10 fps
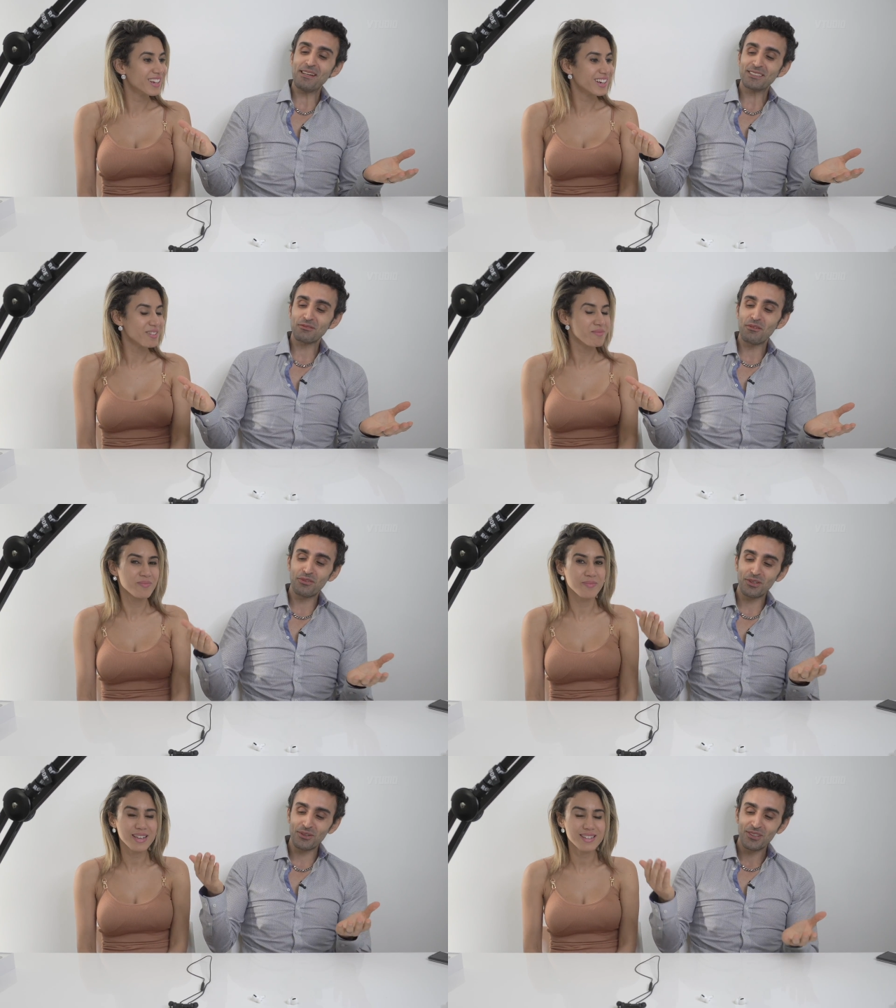Speaker 1: amazing
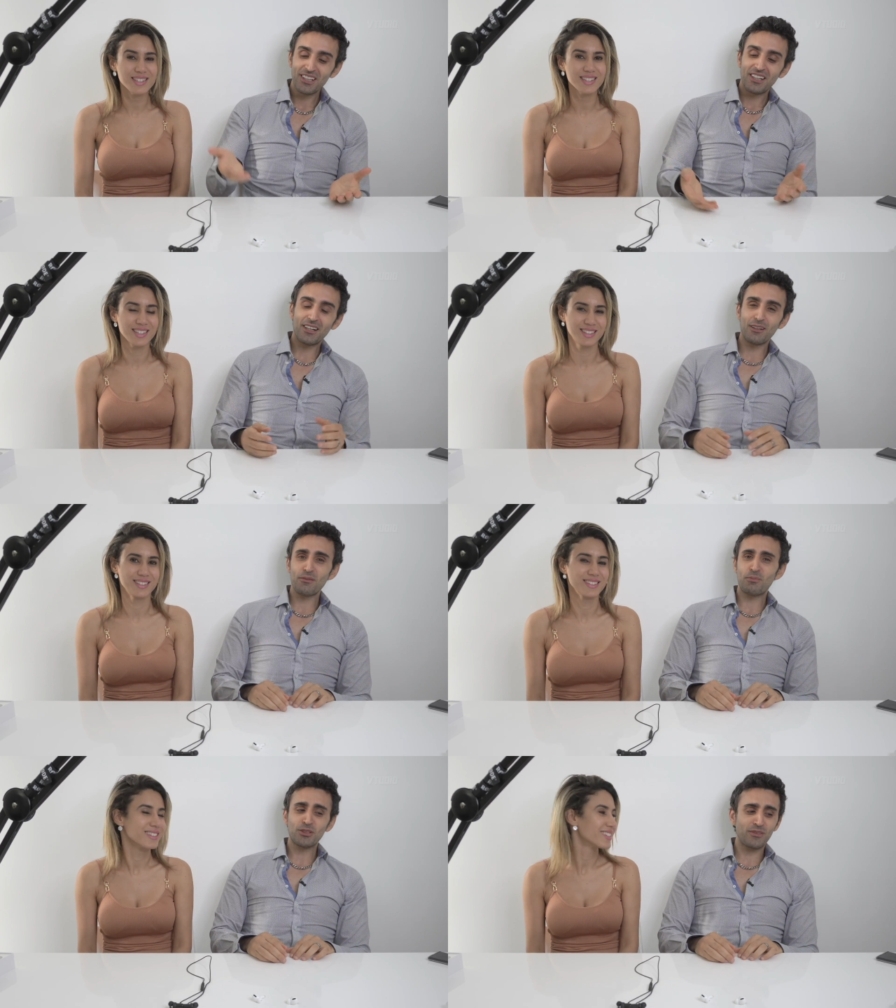review amazing.
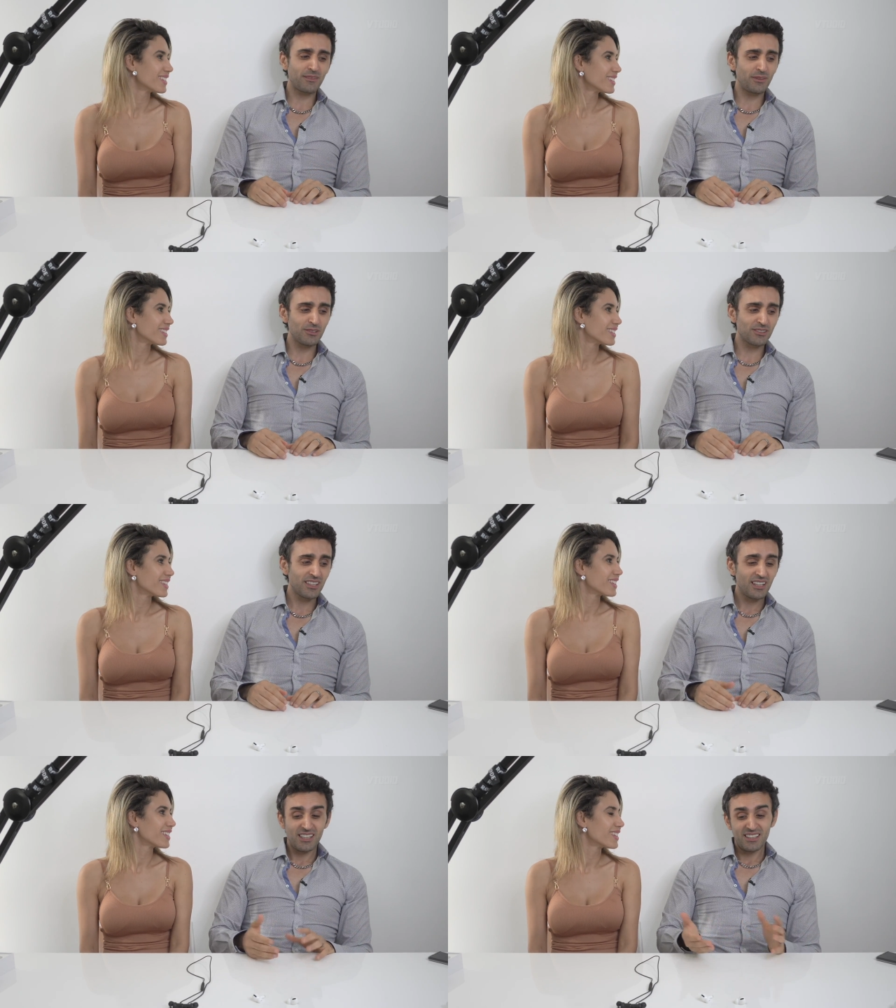of Bluetooth headphones.